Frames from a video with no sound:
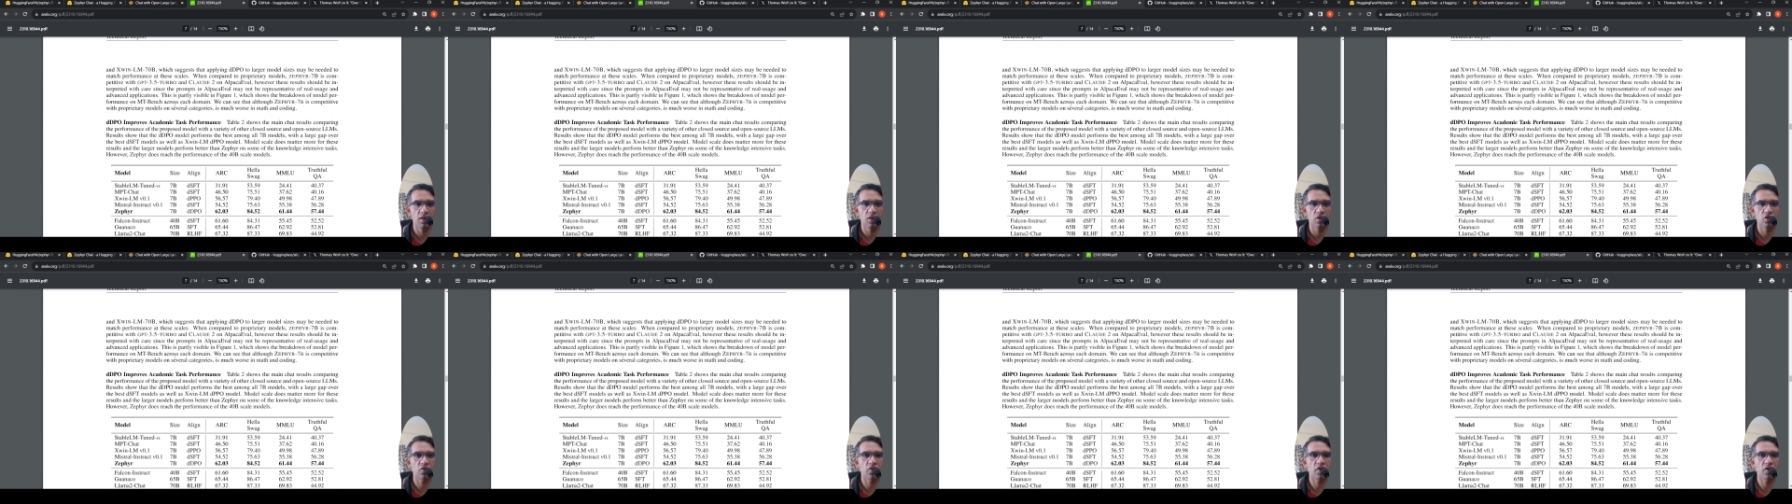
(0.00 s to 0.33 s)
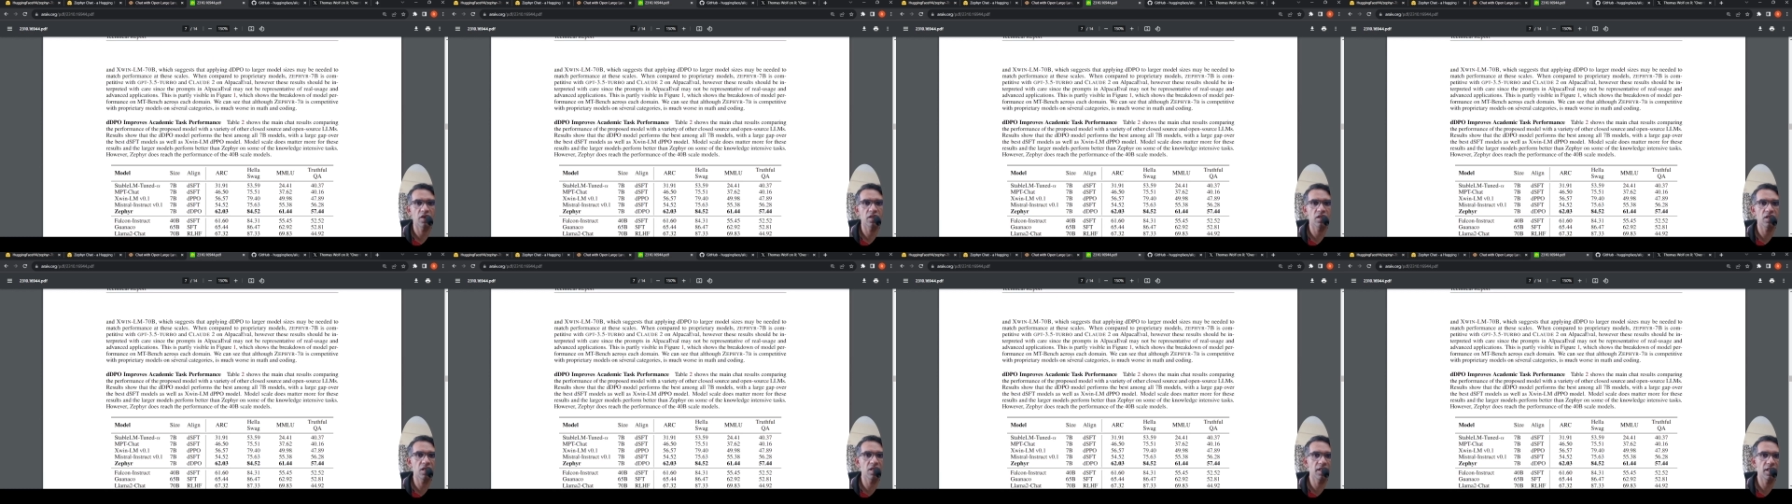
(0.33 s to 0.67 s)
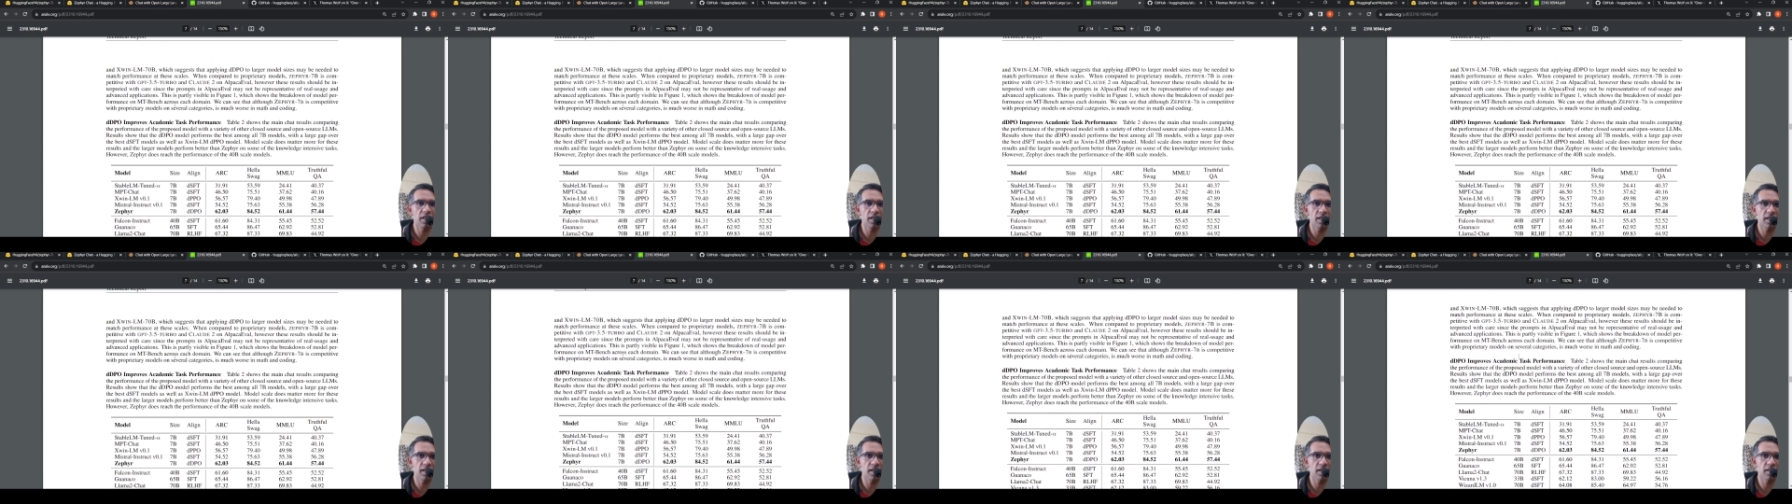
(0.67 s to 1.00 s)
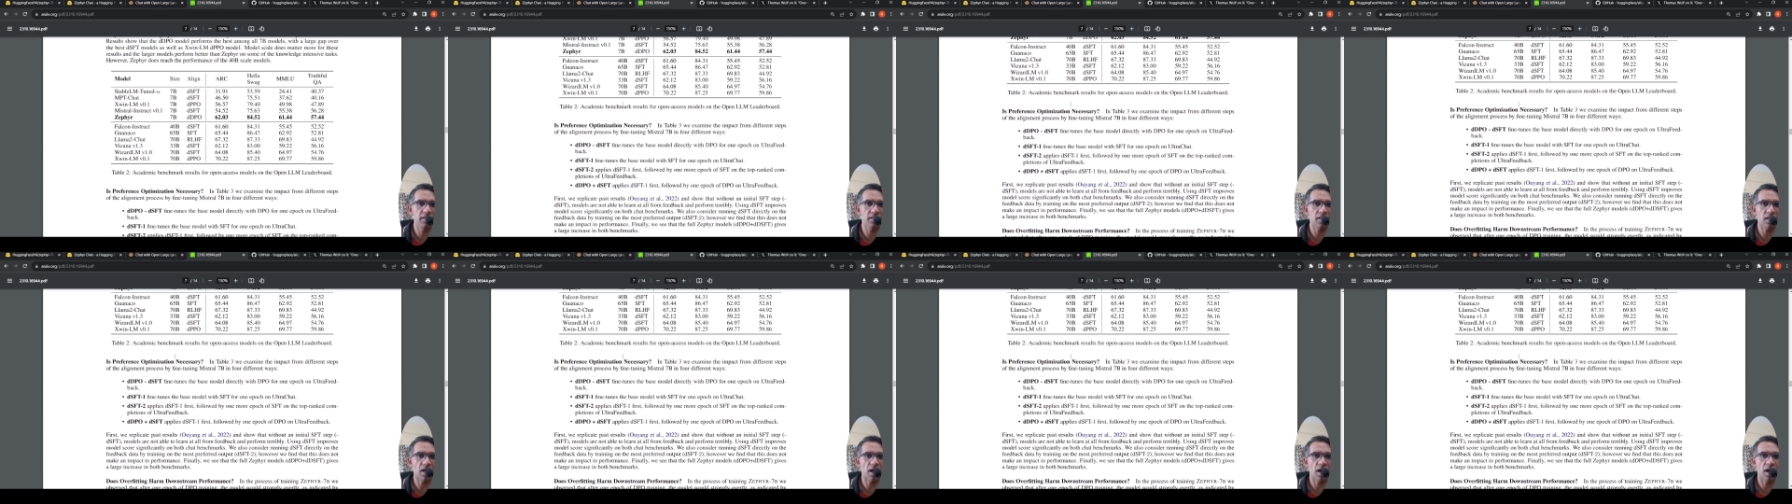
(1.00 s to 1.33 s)
So further
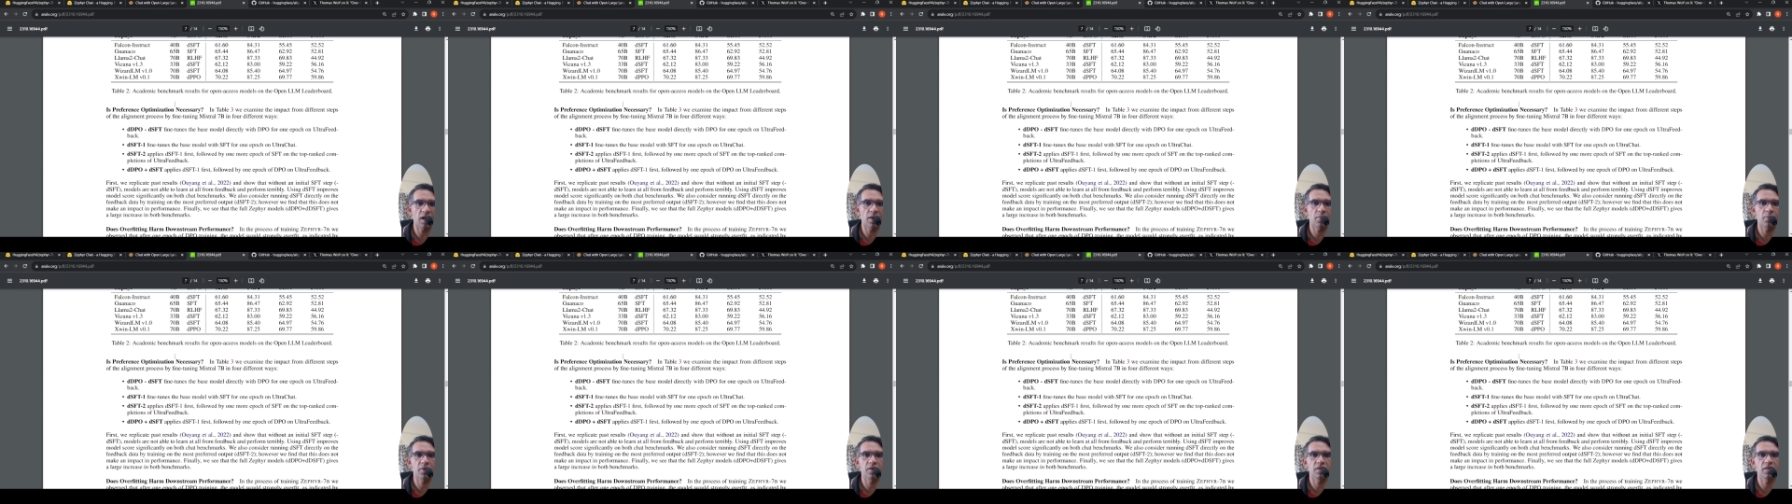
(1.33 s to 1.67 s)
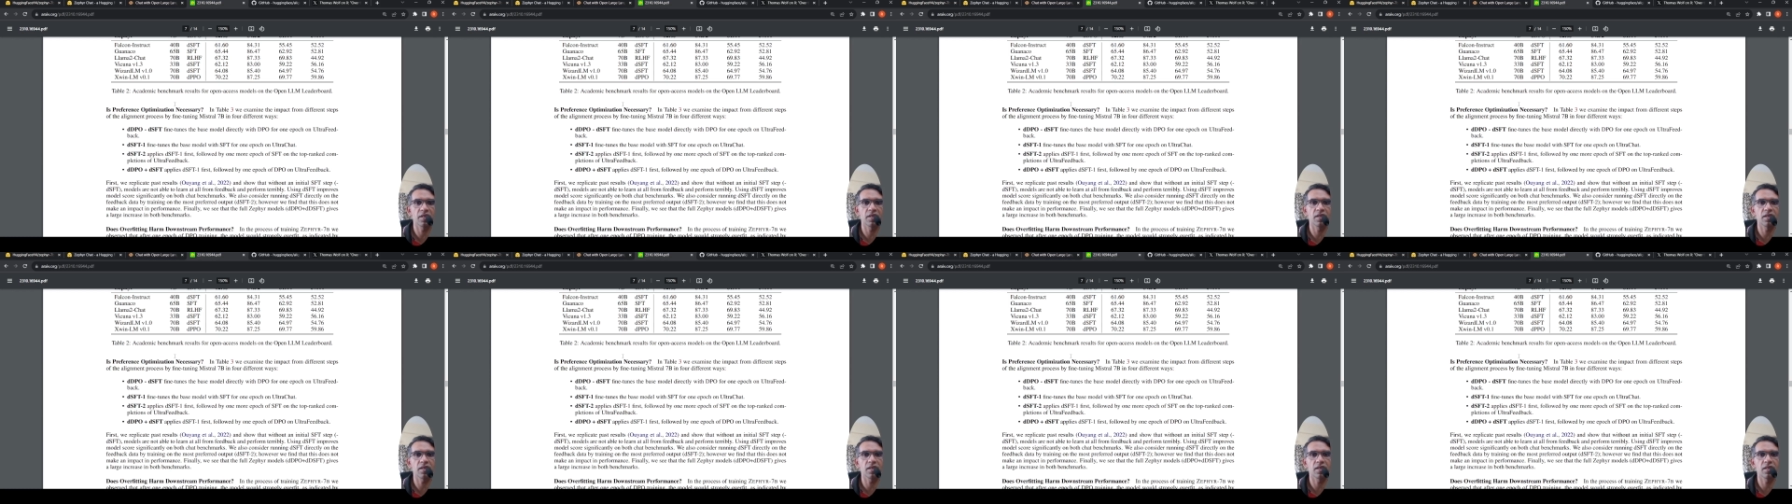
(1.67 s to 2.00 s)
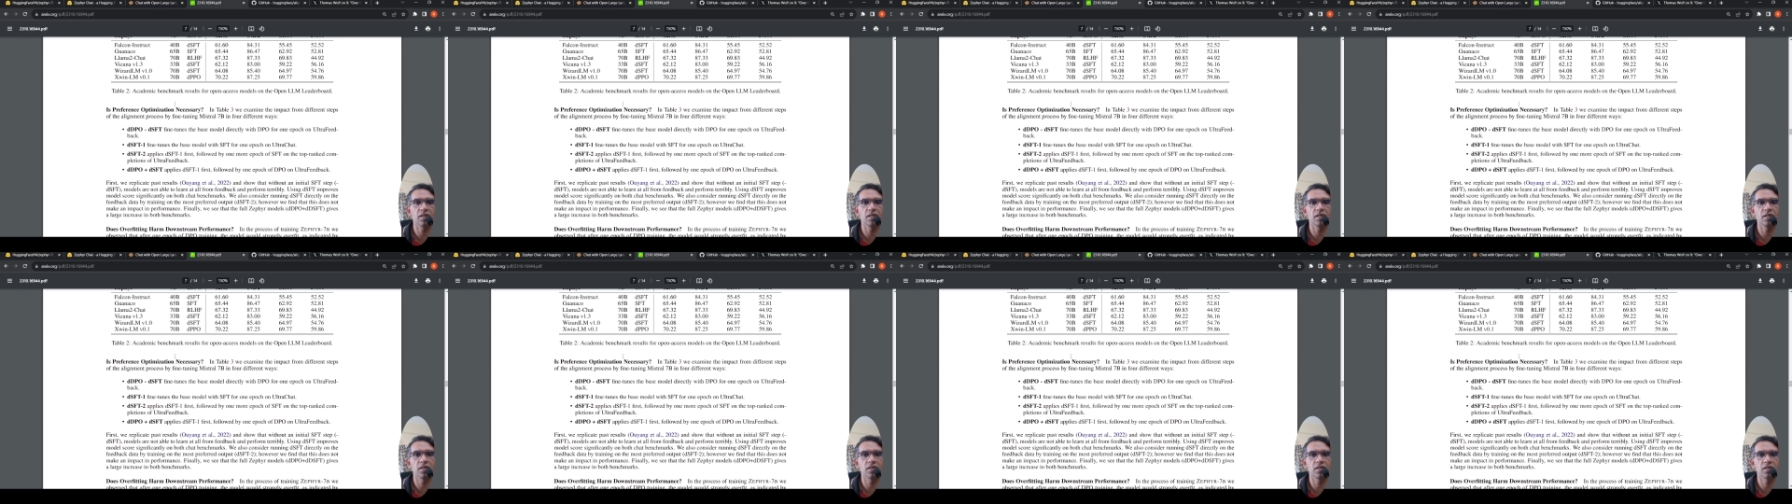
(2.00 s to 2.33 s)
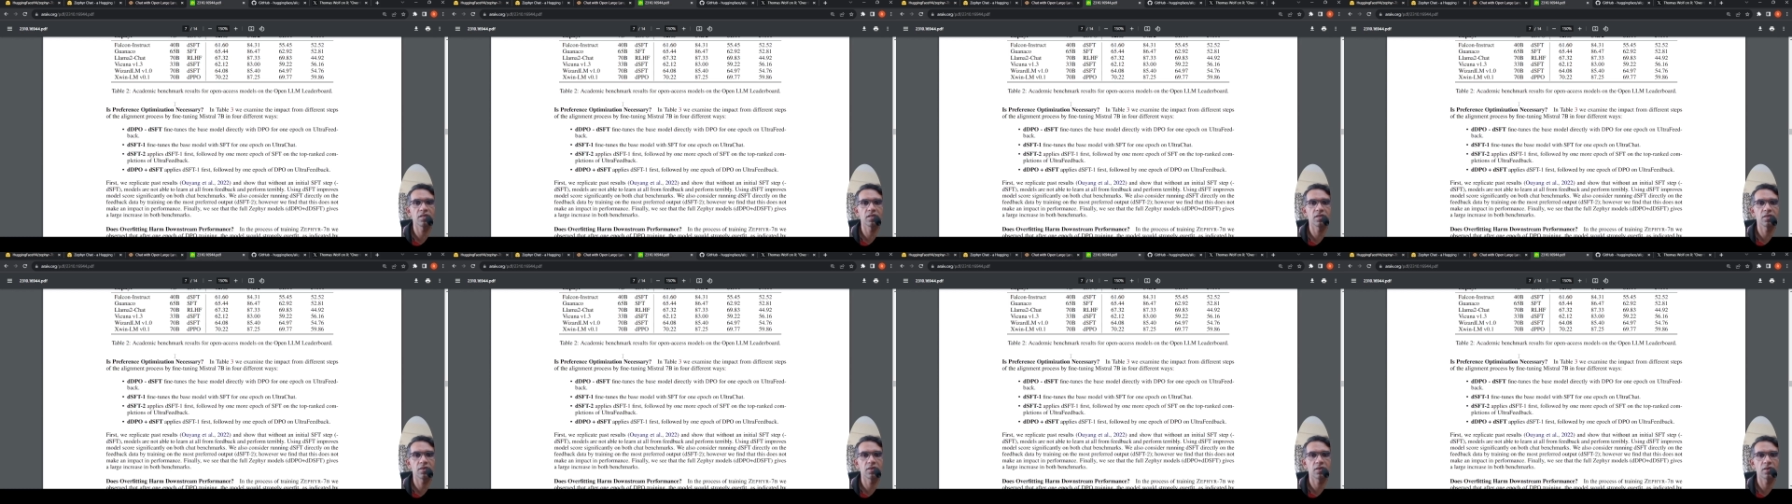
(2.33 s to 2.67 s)
details are present in
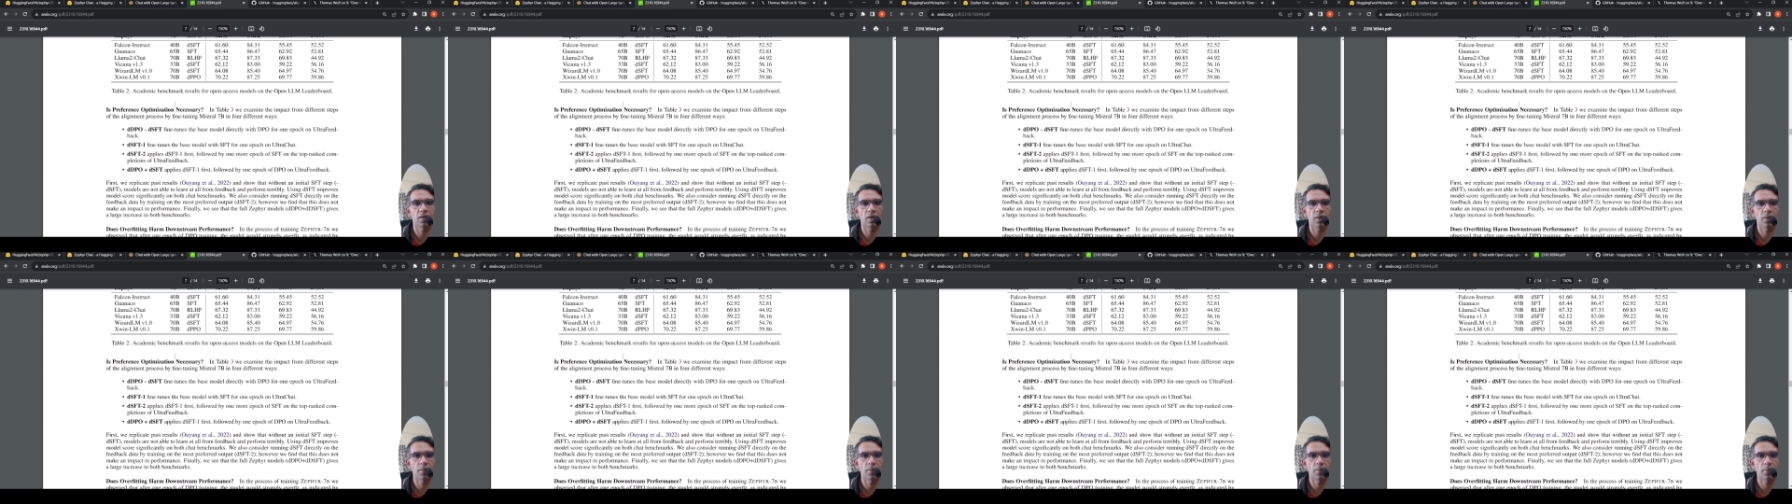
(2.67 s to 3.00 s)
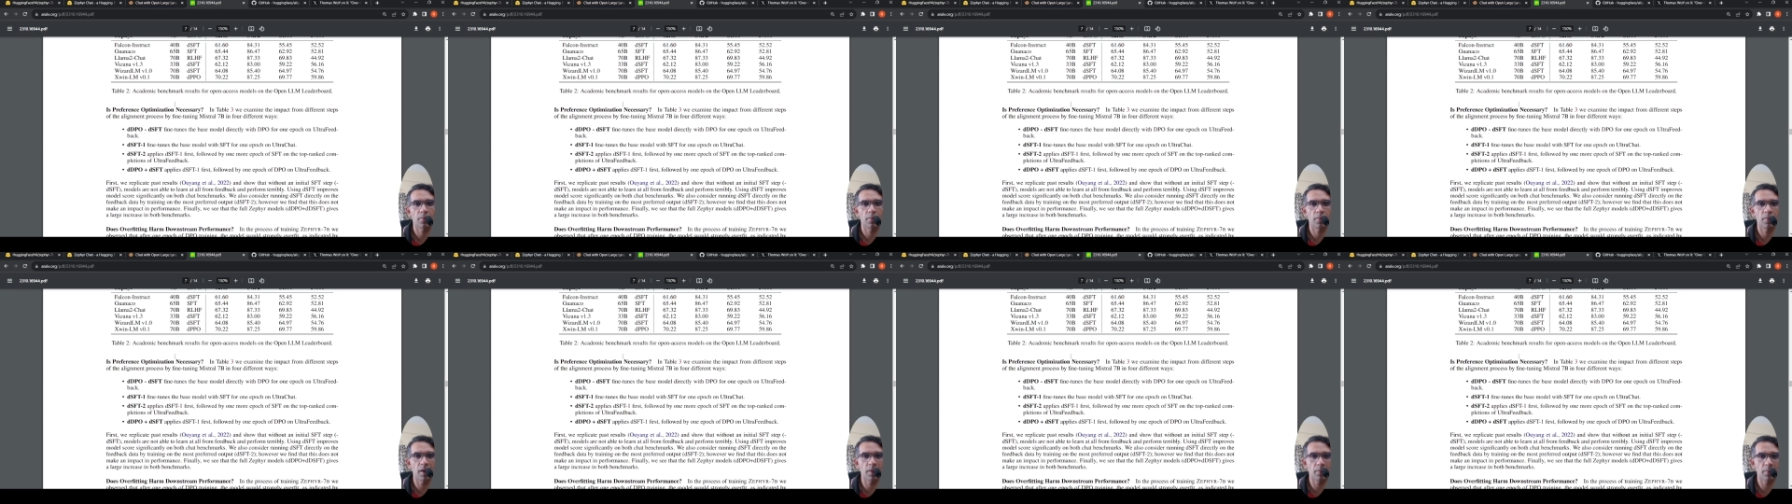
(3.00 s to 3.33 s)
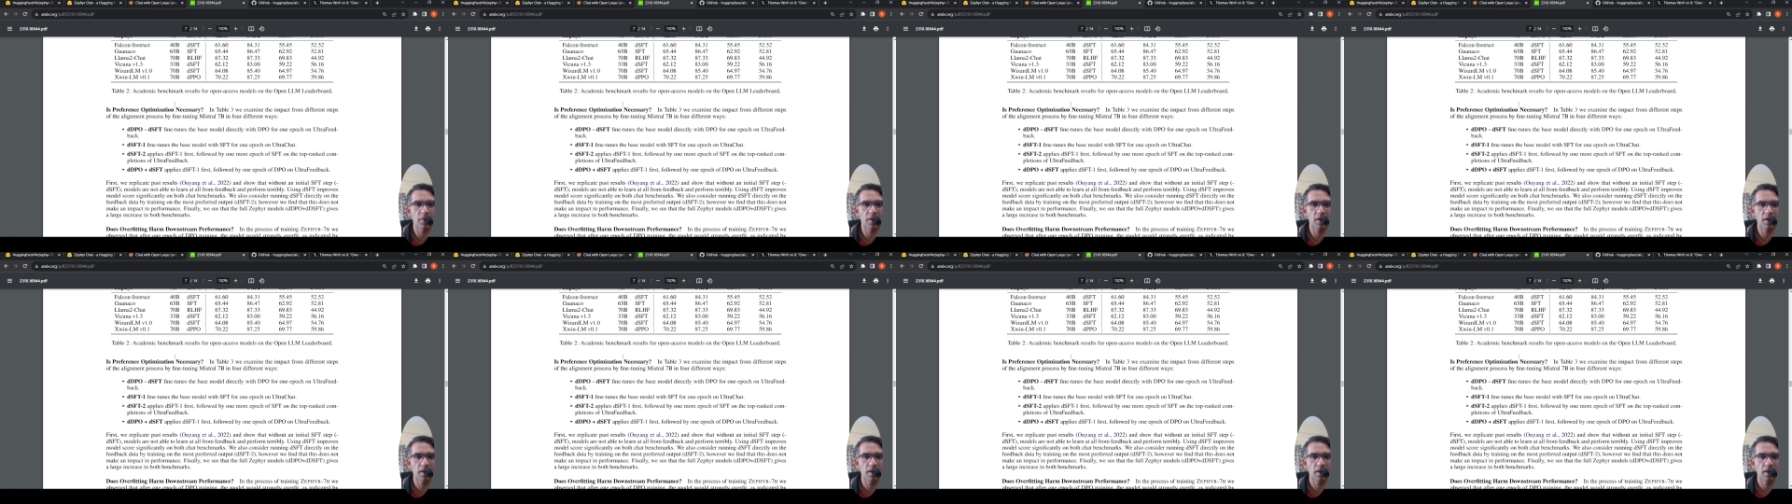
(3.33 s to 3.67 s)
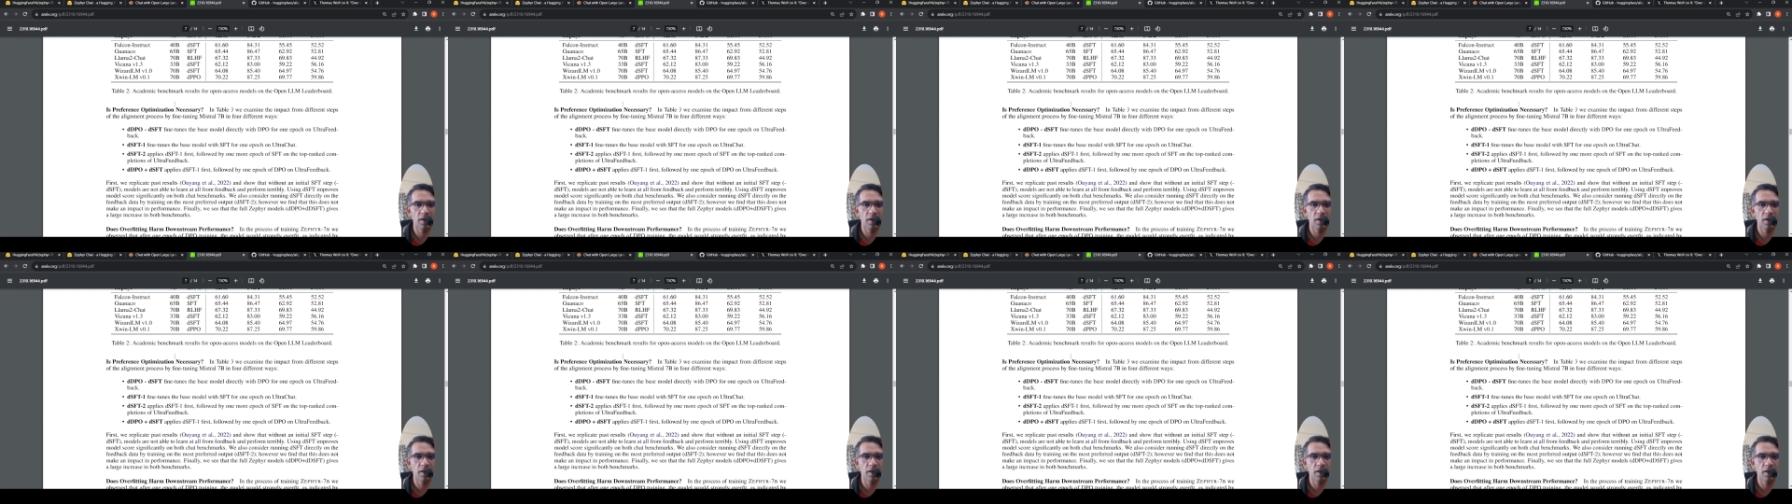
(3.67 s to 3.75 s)
this paper.